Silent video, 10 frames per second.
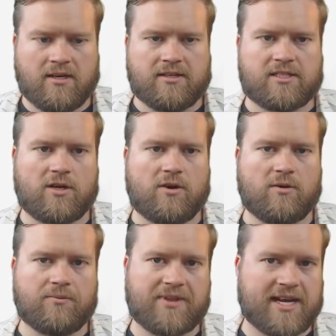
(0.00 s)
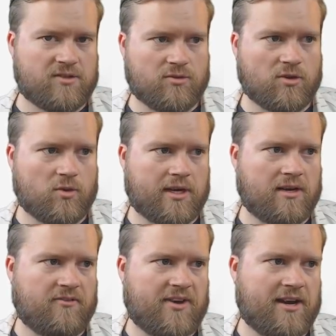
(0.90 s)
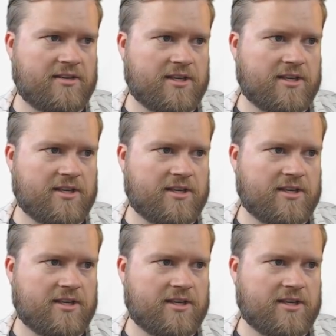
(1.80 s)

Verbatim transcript: So that's real quick of how to